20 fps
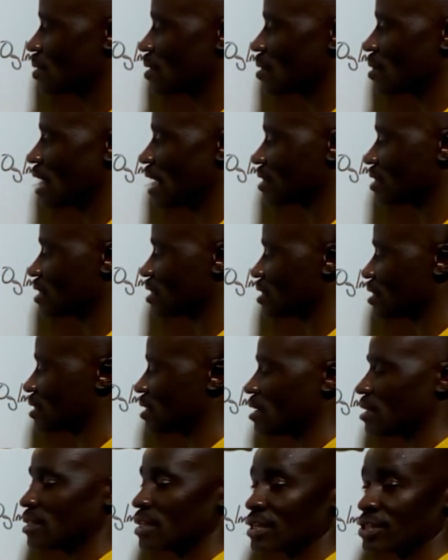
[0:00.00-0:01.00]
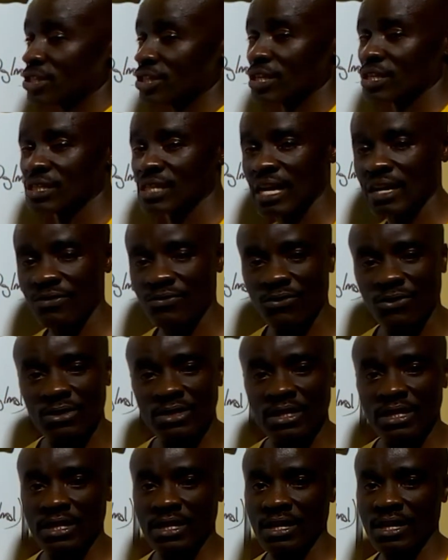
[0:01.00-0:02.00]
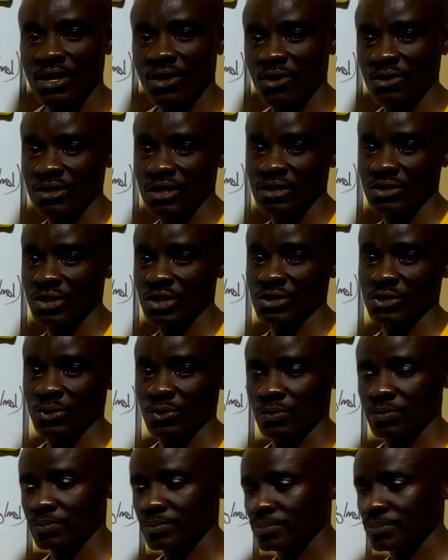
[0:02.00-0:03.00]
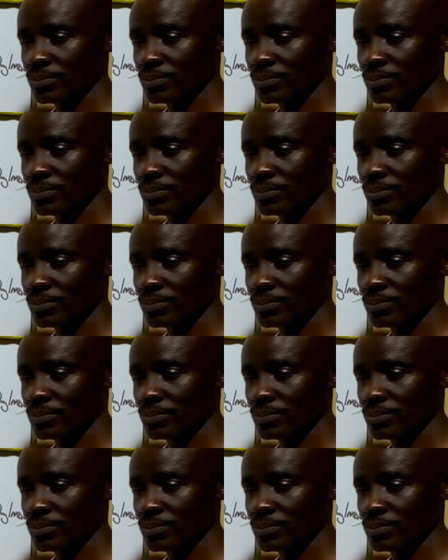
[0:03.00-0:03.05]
That is, the C stands for the concentration.